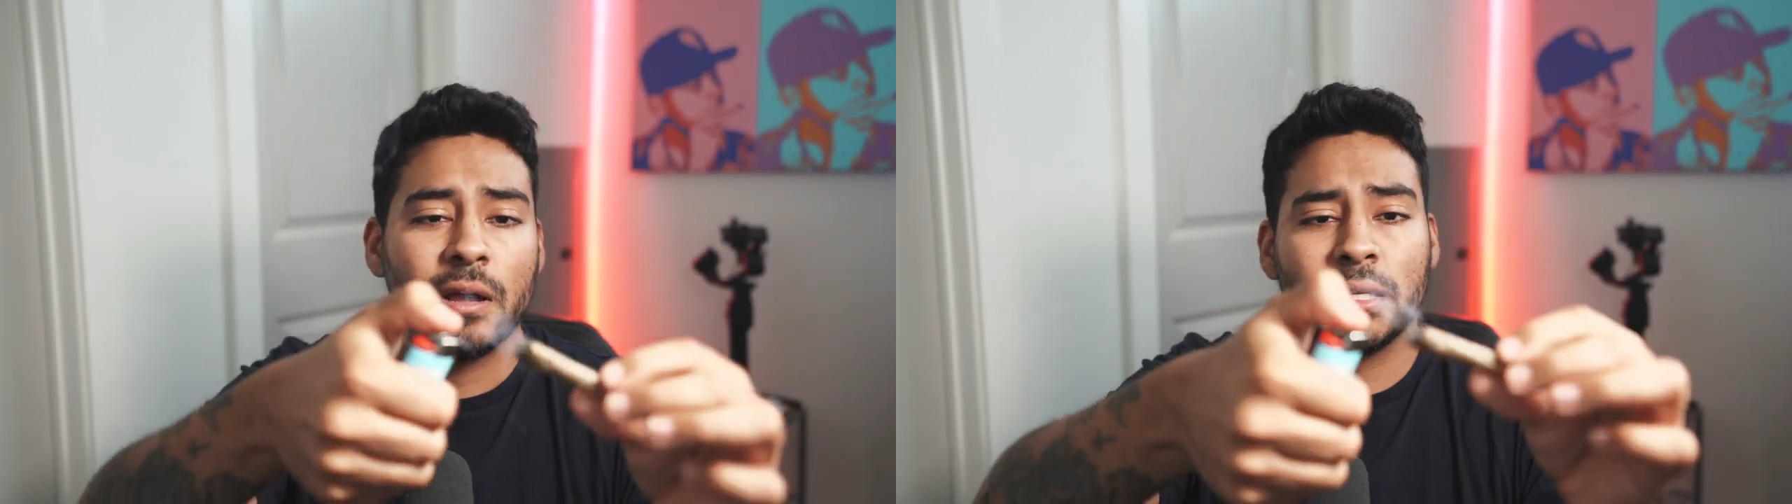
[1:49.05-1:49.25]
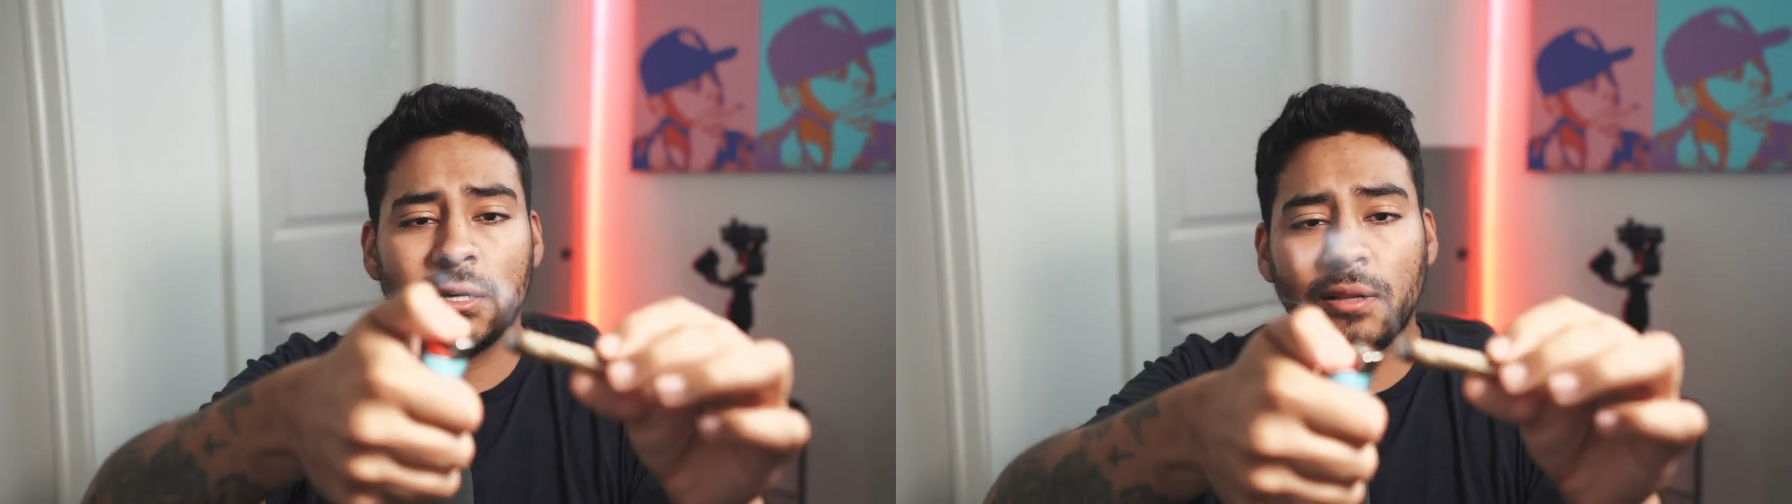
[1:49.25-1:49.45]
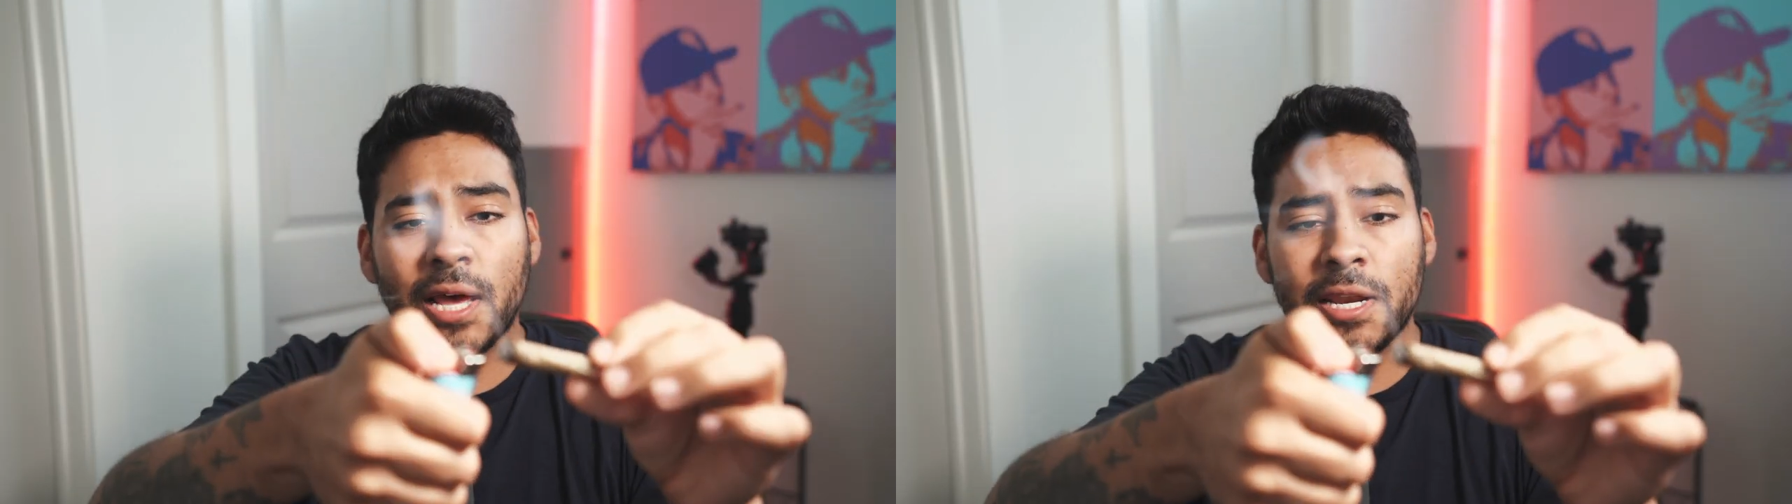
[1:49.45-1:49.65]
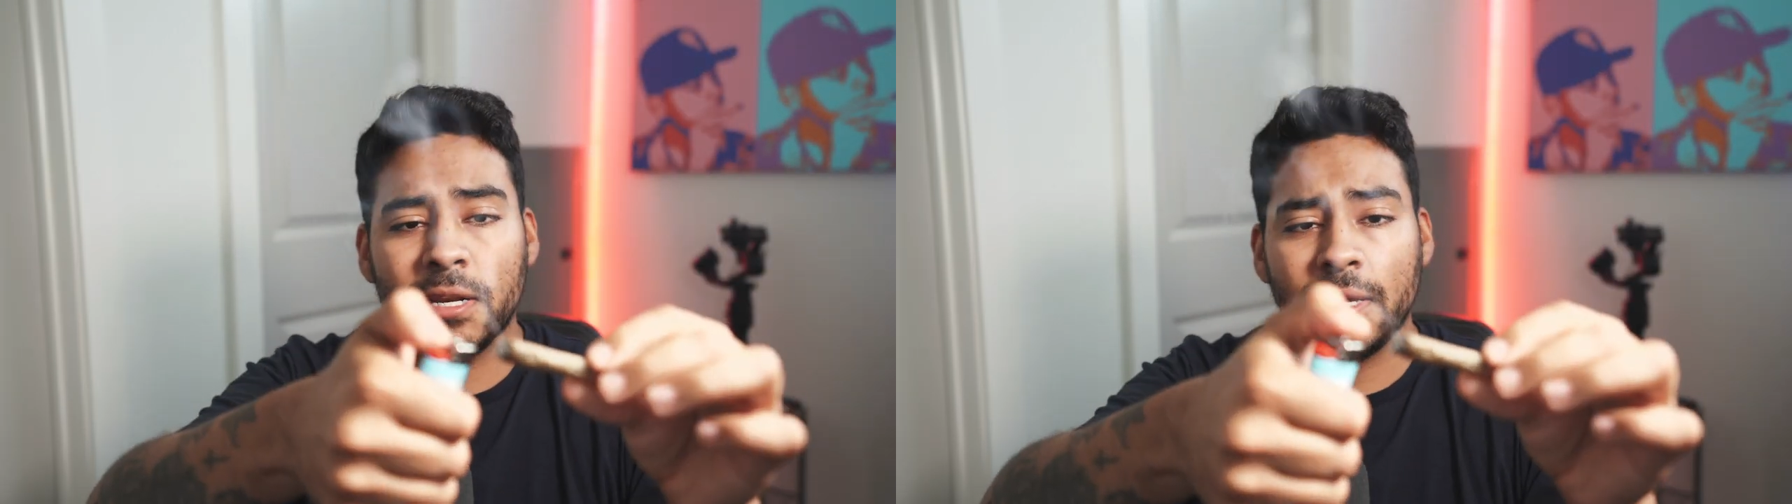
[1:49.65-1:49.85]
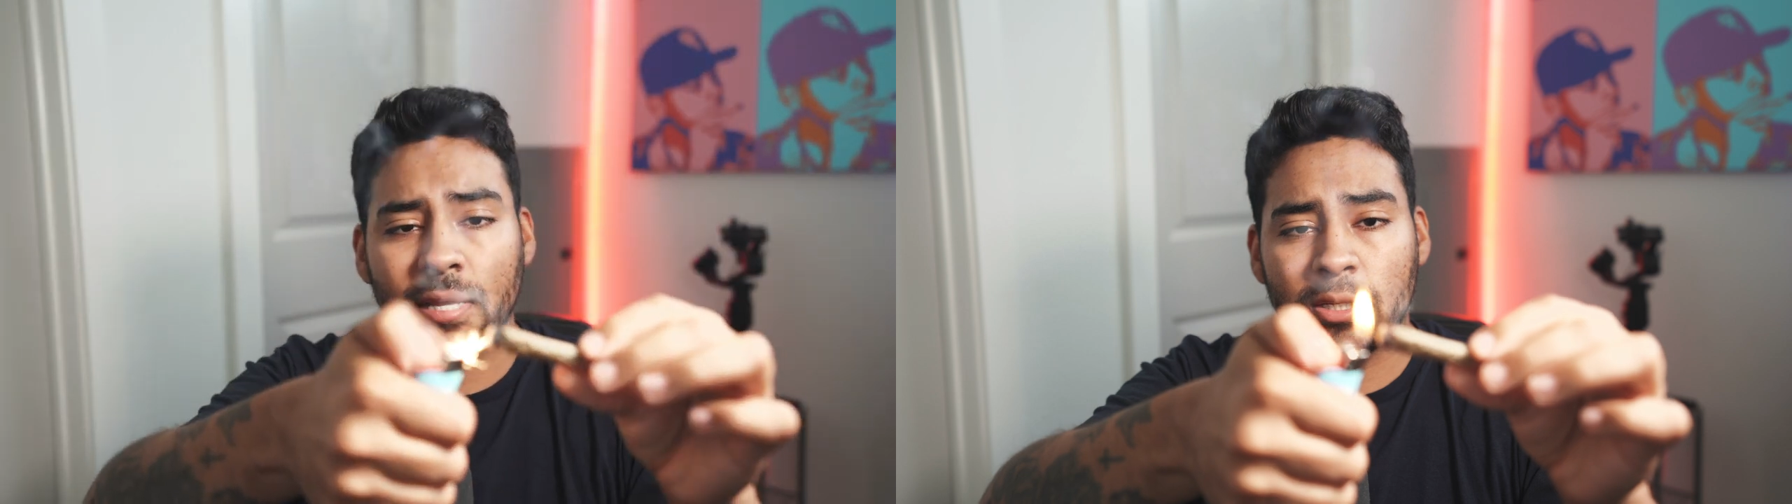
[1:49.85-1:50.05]
I'll start
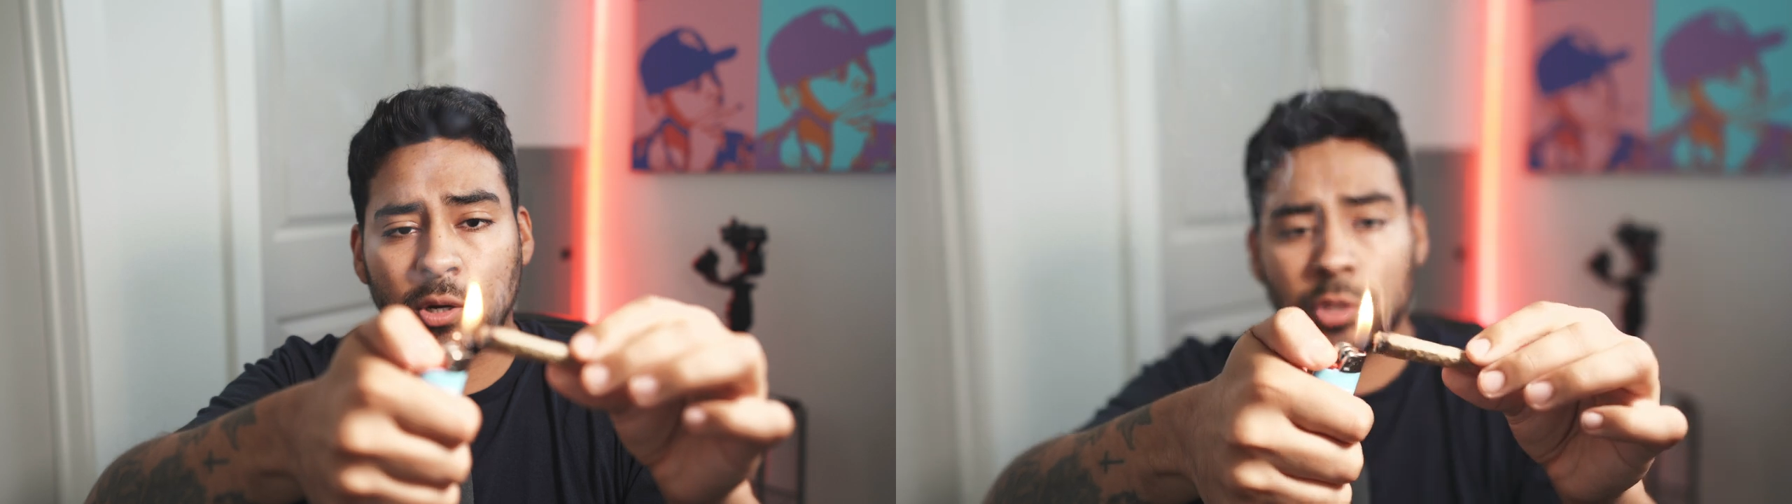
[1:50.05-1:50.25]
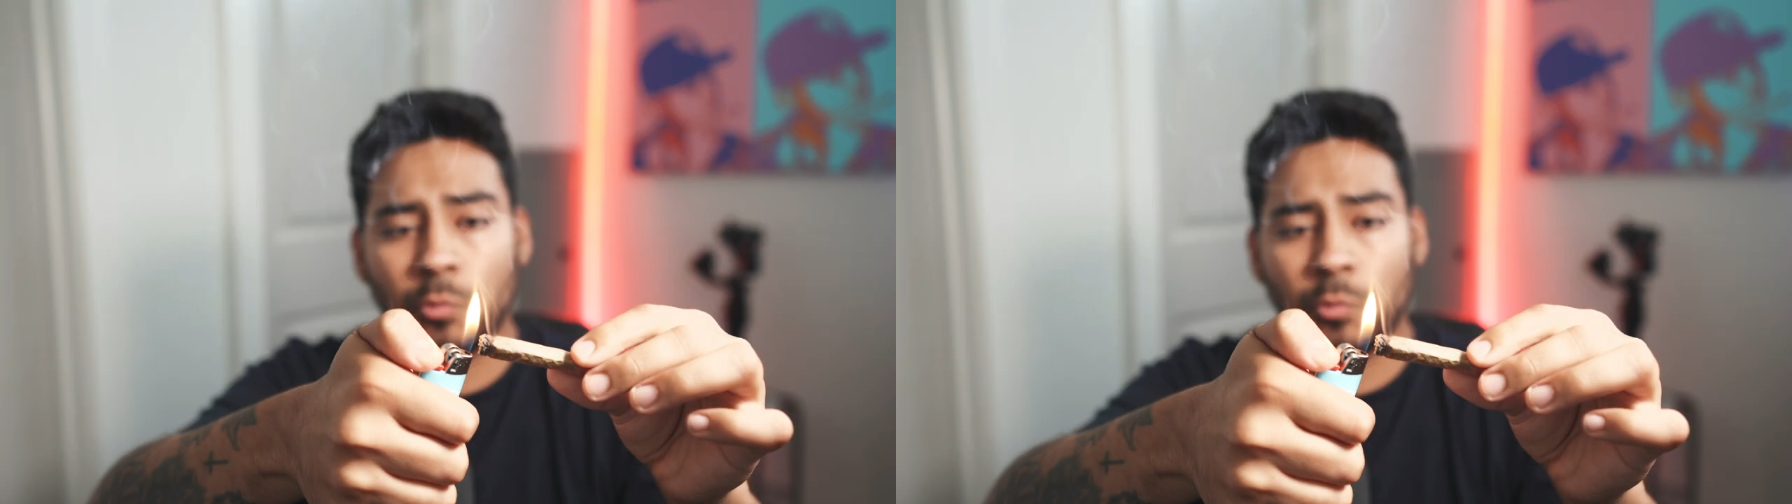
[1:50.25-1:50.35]
lighting it and start